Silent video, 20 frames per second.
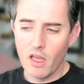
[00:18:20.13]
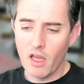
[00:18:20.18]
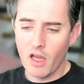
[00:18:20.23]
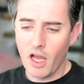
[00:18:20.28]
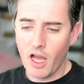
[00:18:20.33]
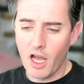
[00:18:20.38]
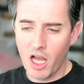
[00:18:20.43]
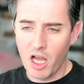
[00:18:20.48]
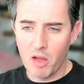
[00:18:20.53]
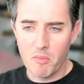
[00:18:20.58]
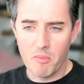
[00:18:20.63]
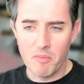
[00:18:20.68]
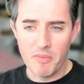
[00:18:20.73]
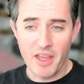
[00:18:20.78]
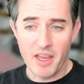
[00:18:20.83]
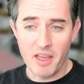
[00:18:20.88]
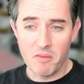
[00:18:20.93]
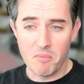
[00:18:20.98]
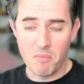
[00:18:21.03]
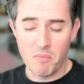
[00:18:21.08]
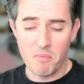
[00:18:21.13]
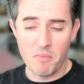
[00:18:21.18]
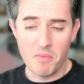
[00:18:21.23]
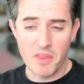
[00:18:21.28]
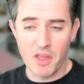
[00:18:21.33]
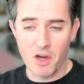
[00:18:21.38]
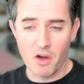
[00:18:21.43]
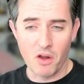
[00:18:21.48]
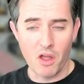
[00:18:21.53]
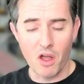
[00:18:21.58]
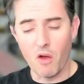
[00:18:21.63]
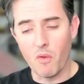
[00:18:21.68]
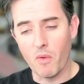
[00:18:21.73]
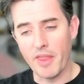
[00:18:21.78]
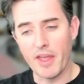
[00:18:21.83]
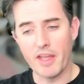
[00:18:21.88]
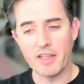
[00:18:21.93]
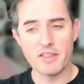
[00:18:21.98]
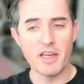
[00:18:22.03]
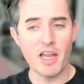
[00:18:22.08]
They're, oh, well,
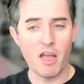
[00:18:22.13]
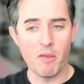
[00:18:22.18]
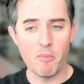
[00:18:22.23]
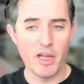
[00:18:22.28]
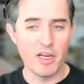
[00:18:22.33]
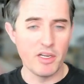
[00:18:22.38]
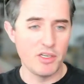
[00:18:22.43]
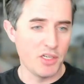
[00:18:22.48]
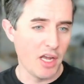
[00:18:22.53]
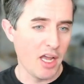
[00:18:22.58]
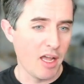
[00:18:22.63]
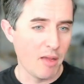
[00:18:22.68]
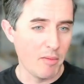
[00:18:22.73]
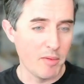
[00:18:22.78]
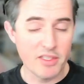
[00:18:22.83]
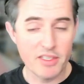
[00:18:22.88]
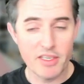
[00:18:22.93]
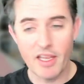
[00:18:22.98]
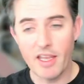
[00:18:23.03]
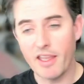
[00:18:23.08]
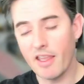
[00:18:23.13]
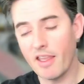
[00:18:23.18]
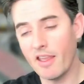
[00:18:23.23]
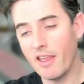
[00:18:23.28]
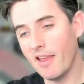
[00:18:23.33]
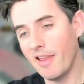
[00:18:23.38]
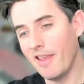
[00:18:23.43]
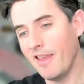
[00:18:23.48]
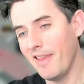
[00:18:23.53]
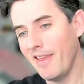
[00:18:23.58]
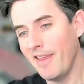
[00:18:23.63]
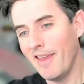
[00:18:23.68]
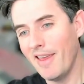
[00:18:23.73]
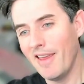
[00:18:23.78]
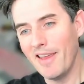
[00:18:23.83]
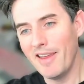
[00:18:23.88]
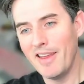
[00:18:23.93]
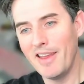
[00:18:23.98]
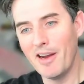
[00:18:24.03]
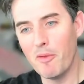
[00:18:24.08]
that's not my job. It's like,
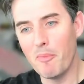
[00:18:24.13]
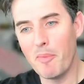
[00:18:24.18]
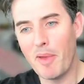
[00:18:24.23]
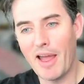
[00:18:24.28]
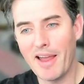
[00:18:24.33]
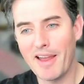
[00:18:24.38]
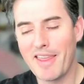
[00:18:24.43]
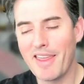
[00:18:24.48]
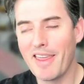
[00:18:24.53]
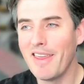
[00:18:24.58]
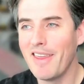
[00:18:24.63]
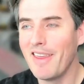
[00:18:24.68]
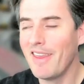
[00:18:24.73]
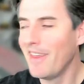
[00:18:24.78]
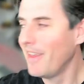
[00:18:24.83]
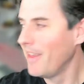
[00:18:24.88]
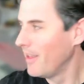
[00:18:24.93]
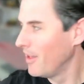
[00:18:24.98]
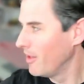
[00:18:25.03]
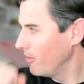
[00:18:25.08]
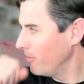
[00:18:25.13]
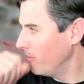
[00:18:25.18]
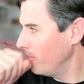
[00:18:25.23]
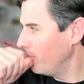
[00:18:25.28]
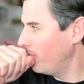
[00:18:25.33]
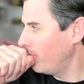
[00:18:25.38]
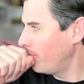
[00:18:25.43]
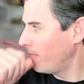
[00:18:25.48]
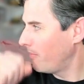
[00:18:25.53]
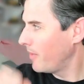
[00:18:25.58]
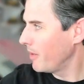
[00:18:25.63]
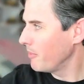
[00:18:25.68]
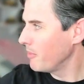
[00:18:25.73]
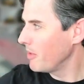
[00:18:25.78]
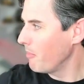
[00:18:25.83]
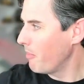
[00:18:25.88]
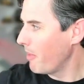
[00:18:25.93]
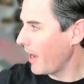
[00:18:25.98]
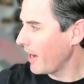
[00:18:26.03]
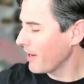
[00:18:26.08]
you know, back
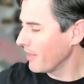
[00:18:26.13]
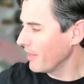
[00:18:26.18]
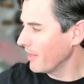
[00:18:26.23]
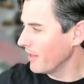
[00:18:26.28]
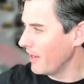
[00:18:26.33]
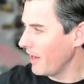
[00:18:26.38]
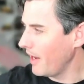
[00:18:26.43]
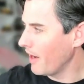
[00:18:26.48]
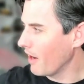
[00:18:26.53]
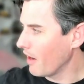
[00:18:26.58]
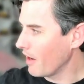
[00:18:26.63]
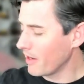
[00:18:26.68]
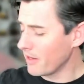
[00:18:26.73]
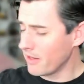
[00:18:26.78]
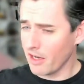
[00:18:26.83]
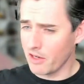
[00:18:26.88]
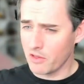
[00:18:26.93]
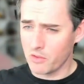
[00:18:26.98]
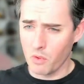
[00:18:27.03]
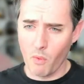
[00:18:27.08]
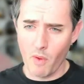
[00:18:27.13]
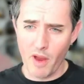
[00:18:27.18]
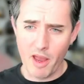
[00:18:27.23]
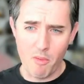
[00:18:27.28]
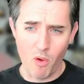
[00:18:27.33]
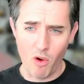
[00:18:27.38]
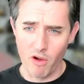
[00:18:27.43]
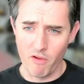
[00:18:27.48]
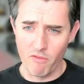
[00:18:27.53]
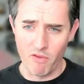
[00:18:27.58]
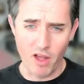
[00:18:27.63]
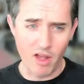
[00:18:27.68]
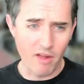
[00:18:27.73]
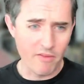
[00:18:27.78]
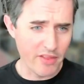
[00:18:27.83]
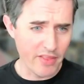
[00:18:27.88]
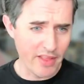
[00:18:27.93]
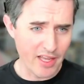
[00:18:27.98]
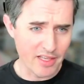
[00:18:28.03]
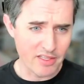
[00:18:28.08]
in the day, architects were way more
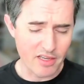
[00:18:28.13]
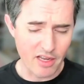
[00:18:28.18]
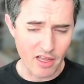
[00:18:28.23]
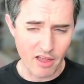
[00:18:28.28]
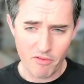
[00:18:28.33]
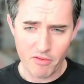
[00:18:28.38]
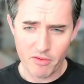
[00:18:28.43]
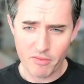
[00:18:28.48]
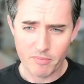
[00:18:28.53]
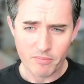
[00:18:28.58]
involved in that stuff.